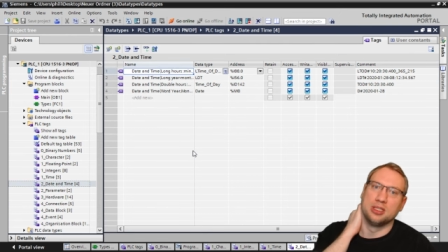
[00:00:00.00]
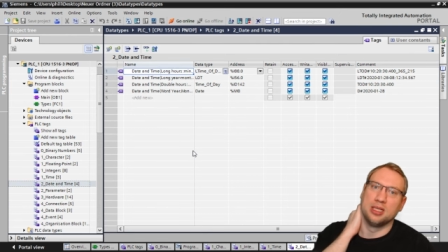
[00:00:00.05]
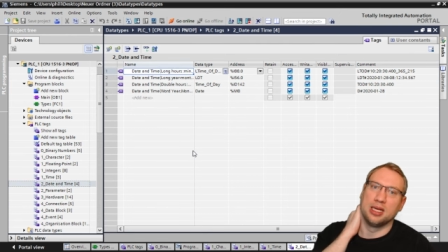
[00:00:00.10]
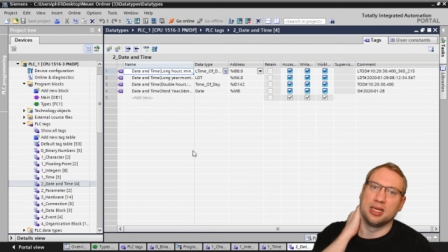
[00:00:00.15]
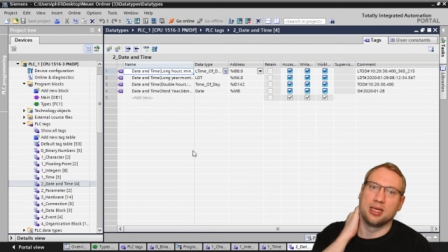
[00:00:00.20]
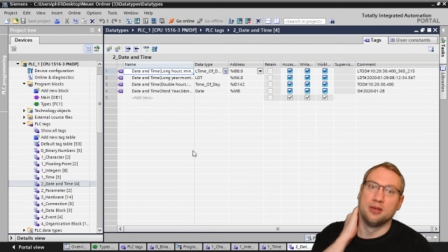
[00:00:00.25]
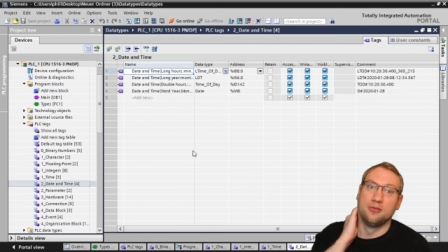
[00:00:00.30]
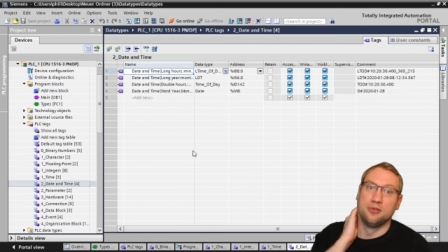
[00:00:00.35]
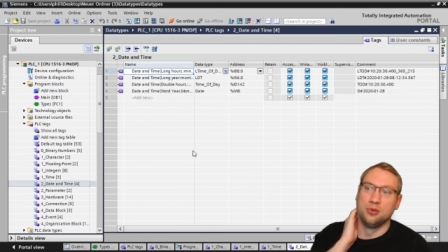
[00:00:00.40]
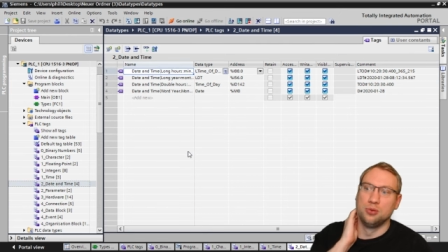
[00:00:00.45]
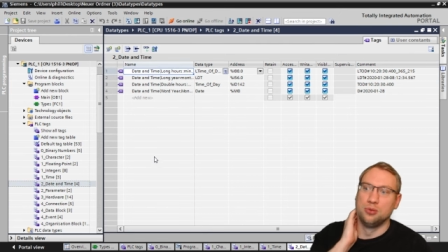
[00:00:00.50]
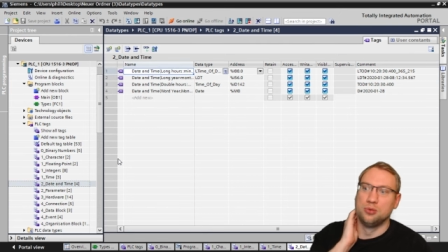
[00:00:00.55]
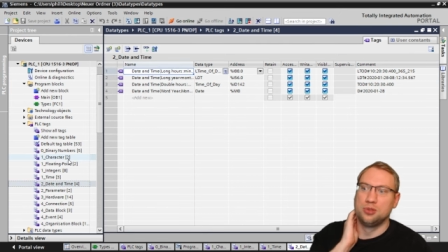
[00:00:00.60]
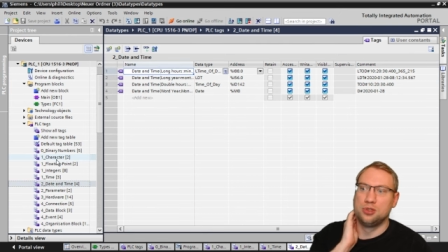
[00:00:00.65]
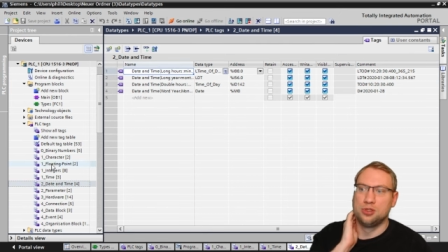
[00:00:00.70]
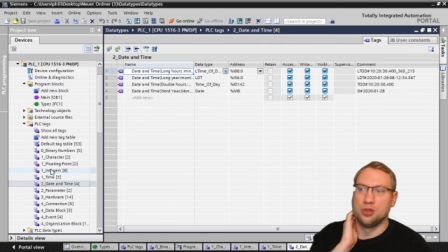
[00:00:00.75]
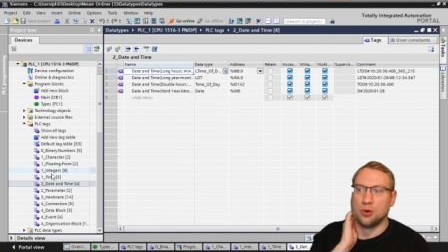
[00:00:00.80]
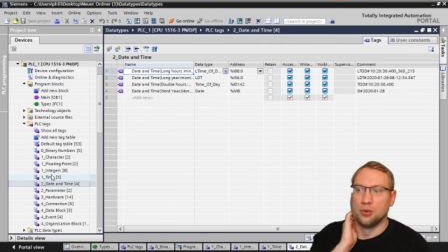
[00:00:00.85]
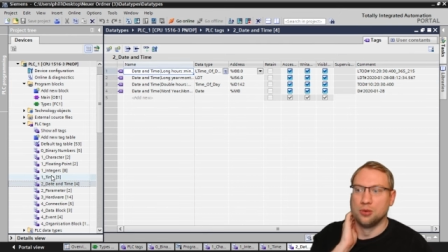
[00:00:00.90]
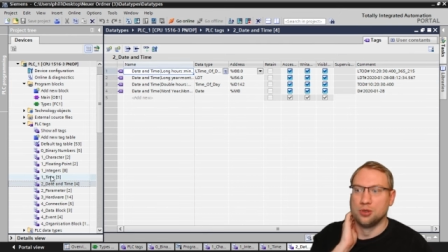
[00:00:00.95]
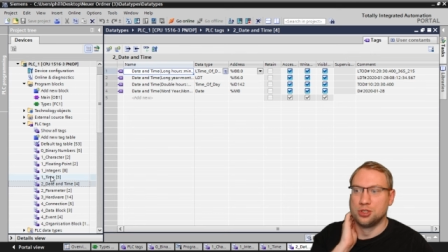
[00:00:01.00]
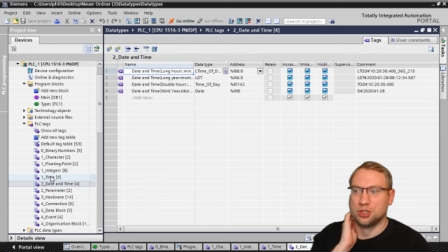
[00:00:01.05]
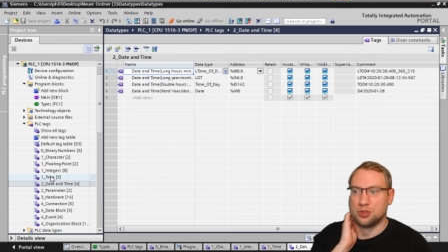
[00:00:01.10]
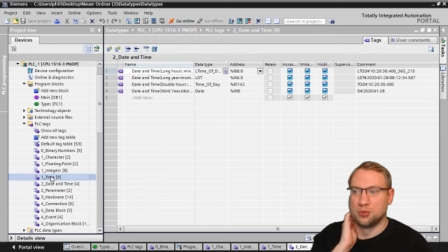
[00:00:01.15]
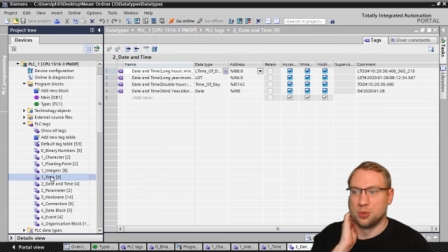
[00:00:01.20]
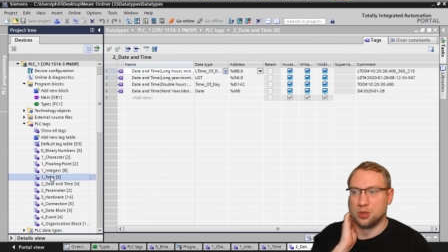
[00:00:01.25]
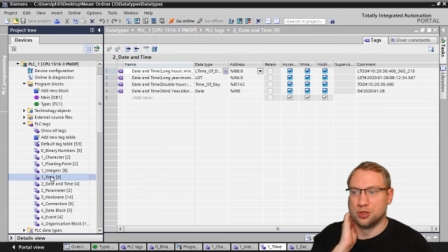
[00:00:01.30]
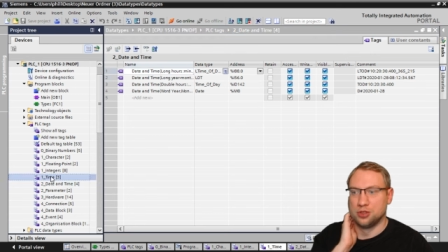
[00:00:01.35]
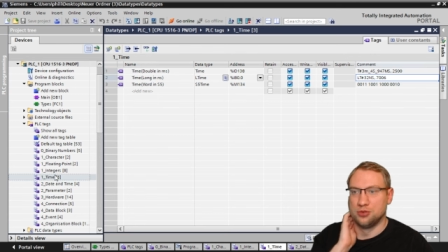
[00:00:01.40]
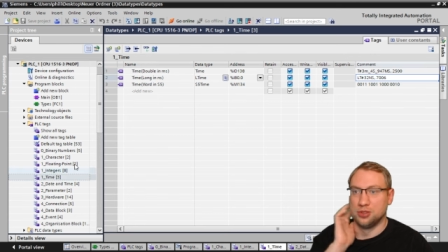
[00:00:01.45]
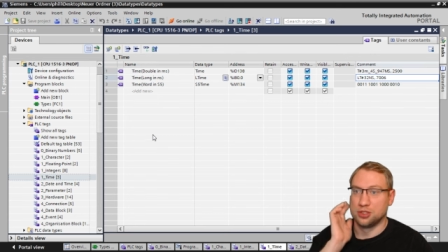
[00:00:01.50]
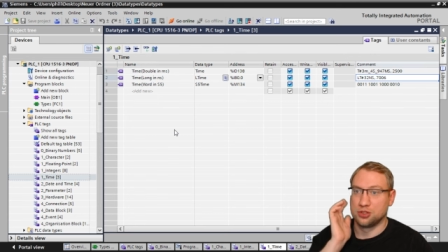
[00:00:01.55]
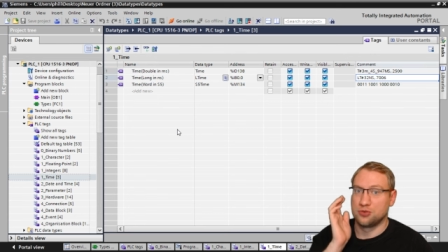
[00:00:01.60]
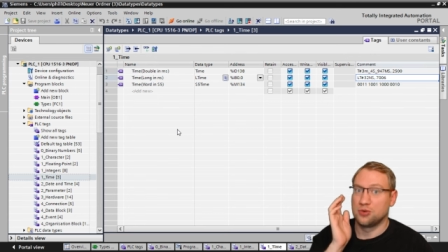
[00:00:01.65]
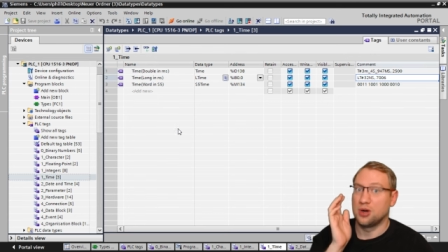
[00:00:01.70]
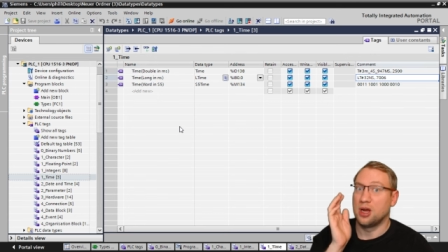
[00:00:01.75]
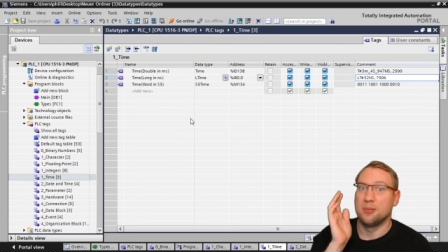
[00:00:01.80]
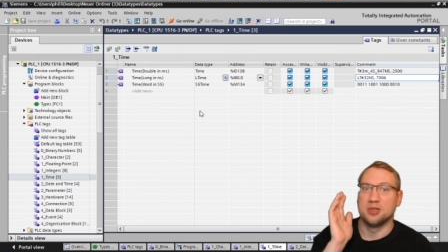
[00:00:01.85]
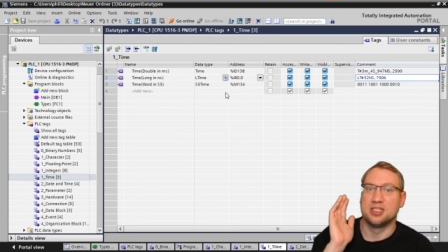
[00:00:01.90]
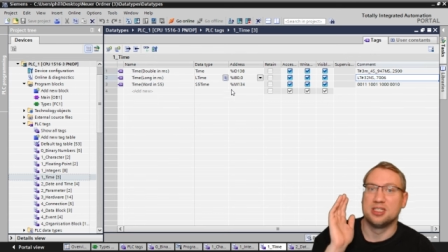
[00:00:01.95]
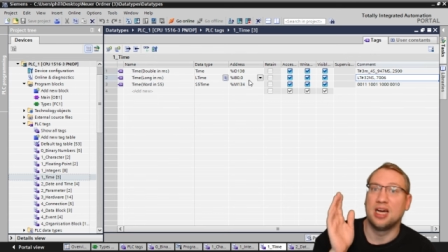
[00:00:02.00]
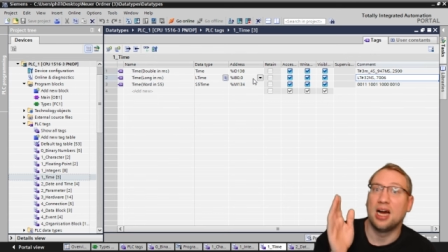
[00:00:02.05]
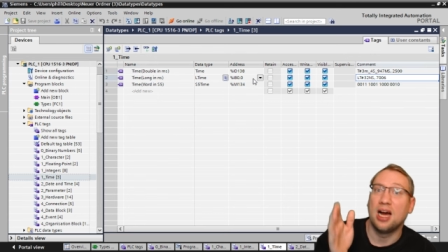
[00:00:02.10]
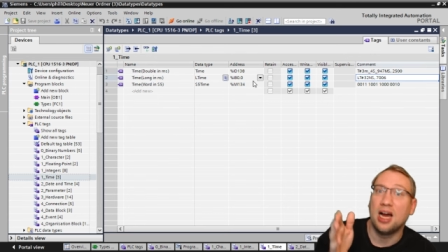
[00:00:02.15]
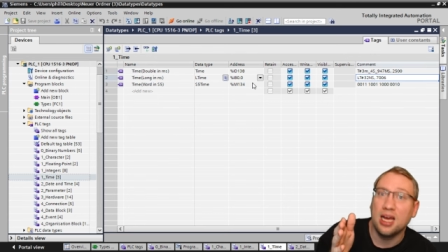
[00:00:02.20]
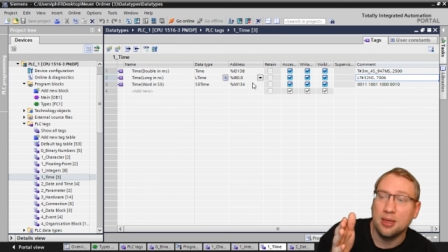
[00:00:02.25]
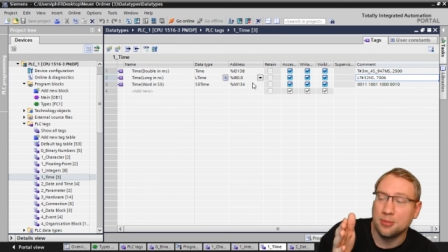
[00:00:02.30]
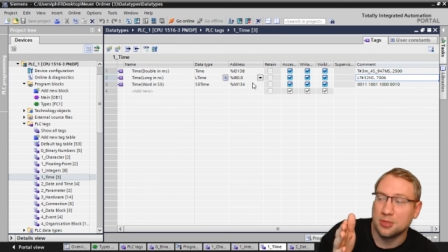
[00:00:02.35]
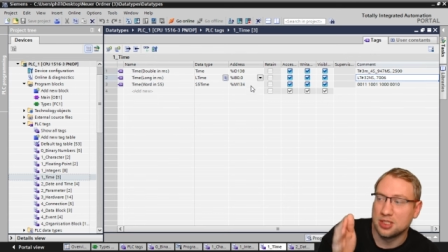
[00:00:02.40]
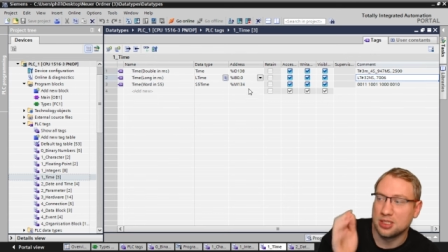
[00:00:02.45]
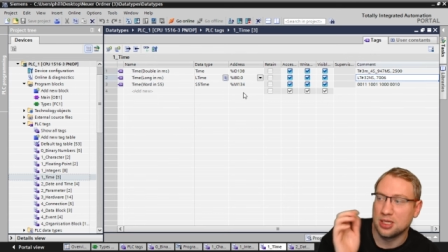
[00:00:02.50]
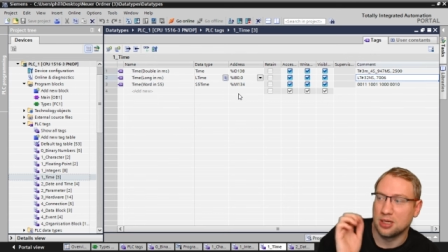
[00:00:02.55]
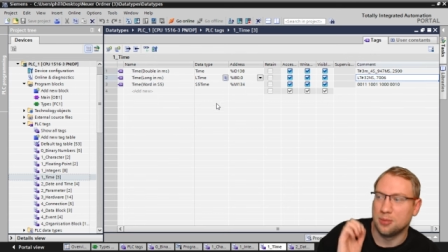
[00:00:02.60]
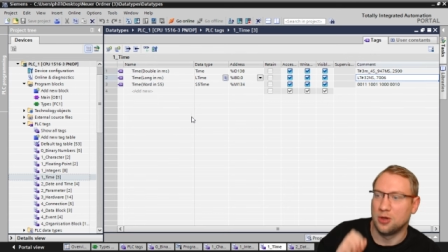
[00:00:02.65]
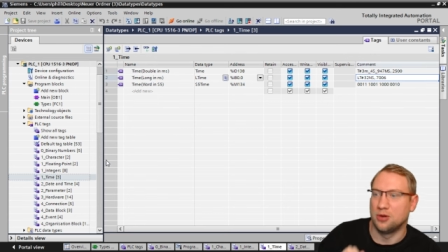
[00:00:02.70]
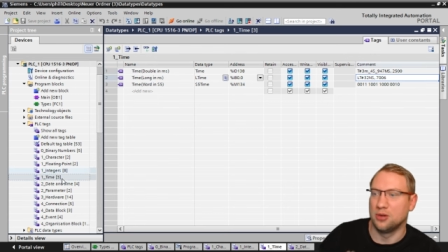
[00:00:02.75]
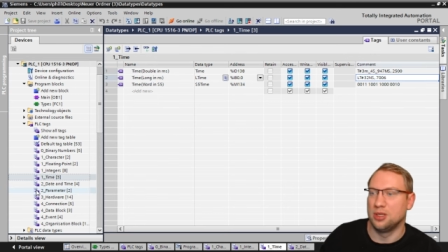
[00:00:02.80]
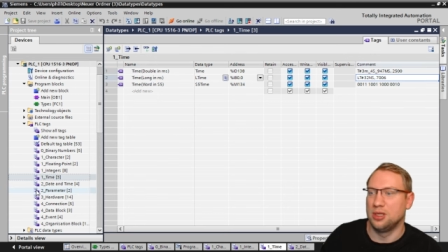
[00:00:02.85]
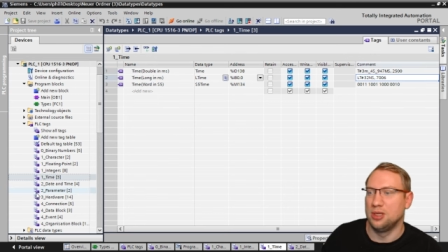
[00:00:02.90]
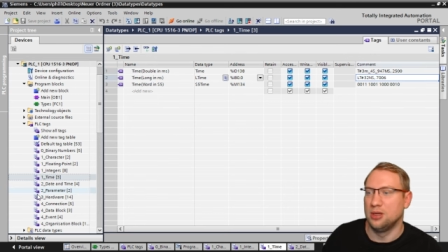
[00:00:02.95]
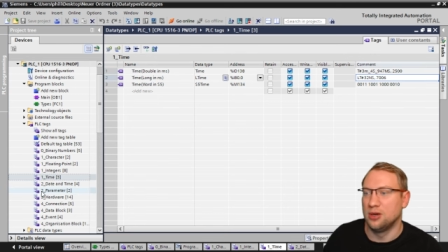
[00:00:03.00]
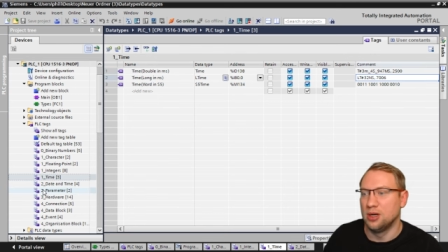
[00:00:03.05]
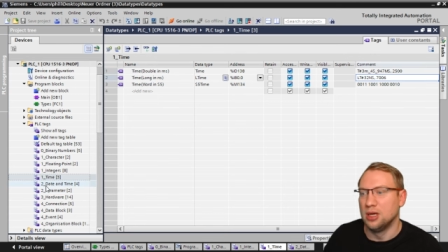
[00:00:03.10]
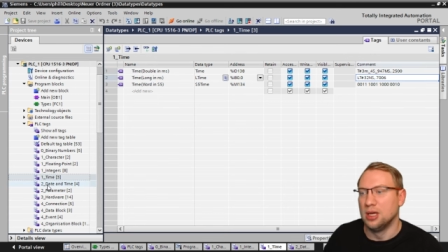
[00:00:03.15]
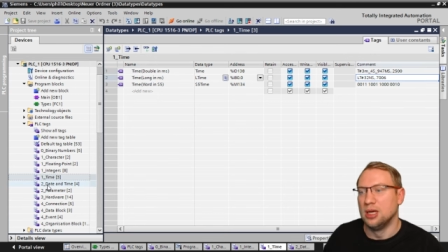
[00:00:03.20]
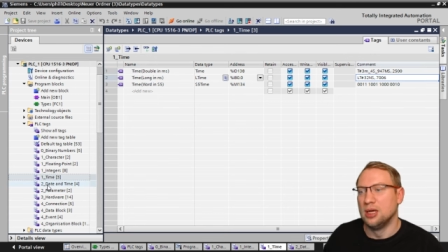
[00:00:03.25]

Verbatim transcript: Like if you don't just want to describe time somehow here,